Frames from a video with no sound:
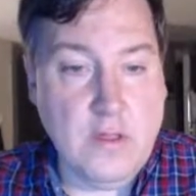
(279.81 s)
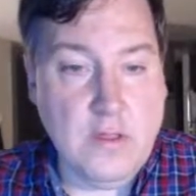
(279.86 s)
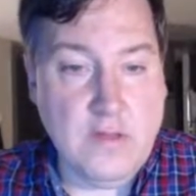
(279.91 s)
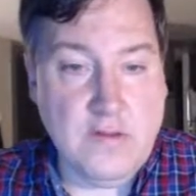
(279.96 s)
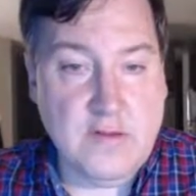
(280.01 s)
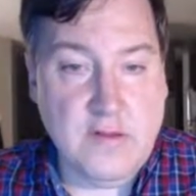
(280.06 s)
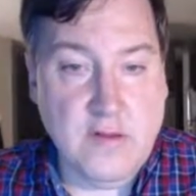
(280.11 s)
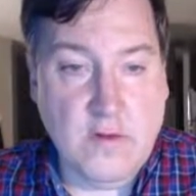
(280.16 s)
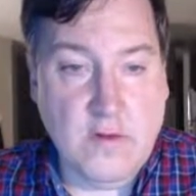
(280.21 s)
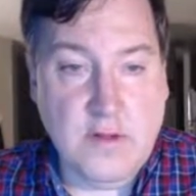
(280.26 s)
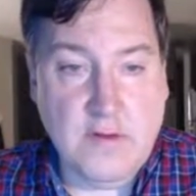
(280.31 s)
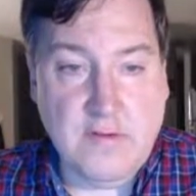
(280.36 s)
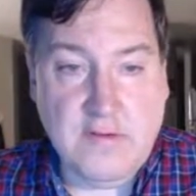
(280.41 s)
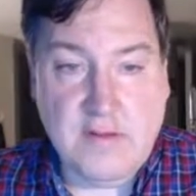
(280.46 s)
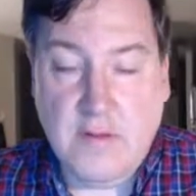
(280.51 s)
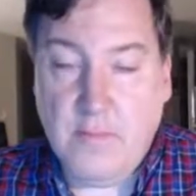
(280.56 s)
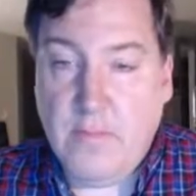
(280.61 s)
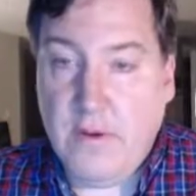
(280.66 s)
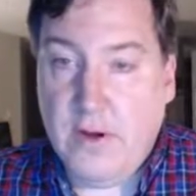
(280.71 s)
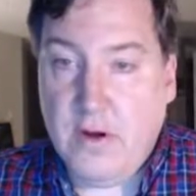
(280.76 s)
So here's
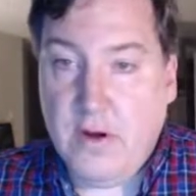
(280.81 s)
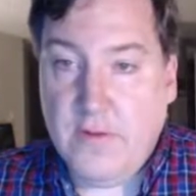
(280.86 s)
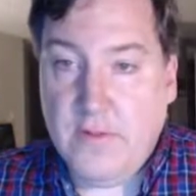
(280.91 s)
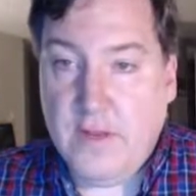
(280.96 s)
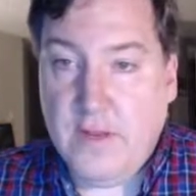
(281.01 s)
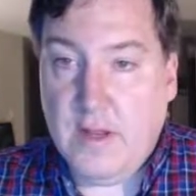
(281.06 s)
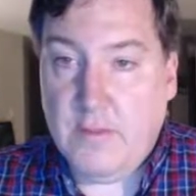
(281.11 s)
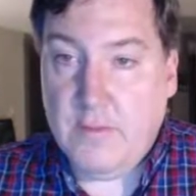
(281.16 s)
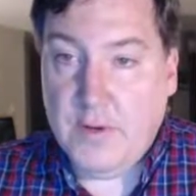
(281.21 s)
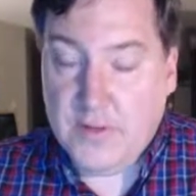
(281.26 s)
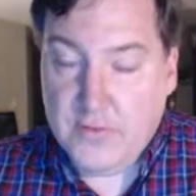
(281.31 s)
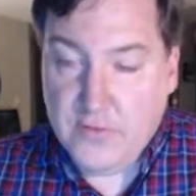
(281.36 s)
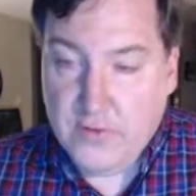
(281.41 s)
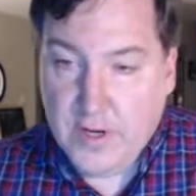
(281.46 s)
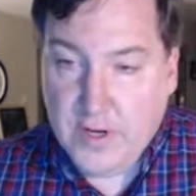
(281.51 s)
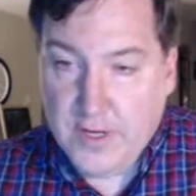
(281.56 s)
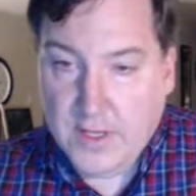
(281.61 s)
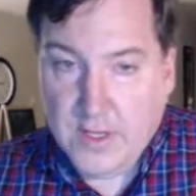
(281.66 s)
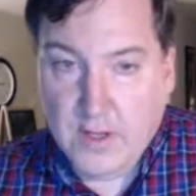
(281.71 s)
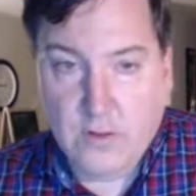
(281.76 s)
the part that I'm going to
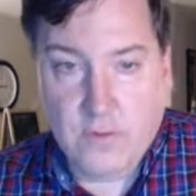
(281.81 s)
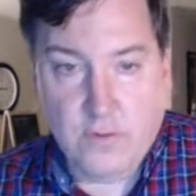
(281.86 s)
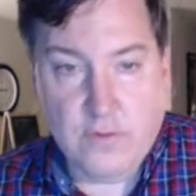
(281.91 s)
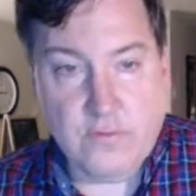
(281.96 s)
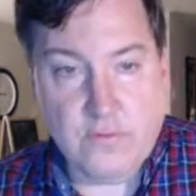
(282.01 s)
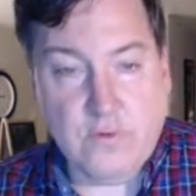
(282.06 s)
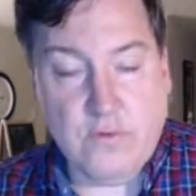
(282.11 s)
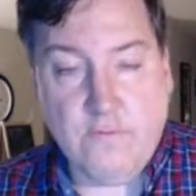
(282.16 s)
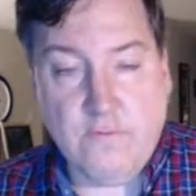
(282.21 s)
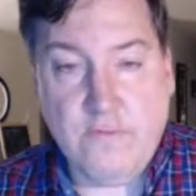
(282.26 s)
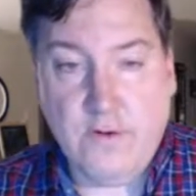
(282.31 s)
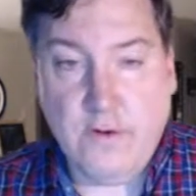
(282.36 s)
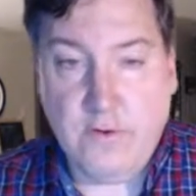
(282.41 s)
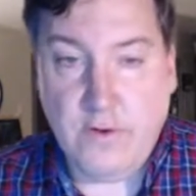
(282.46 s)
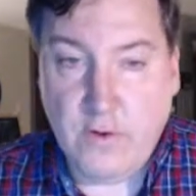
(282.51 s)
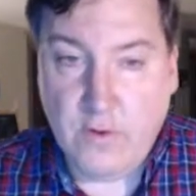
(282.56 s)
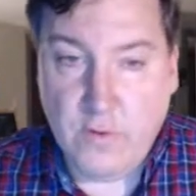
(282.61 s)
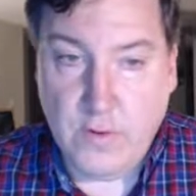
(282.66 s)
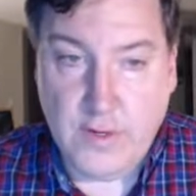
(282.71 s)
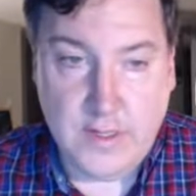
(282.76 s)
try to go through very
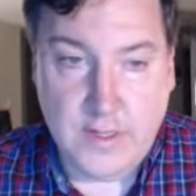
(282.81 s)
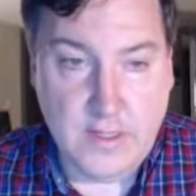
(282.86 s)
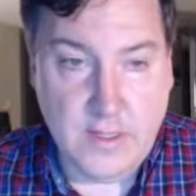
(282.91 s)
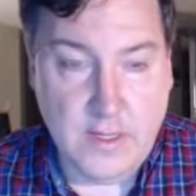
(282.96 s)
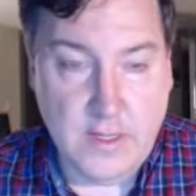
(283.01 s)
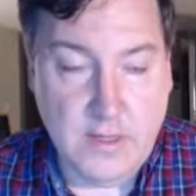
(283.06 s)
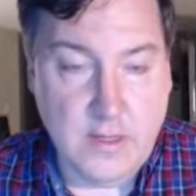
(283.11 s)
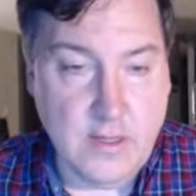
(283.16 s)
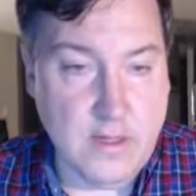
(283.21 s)
quickly,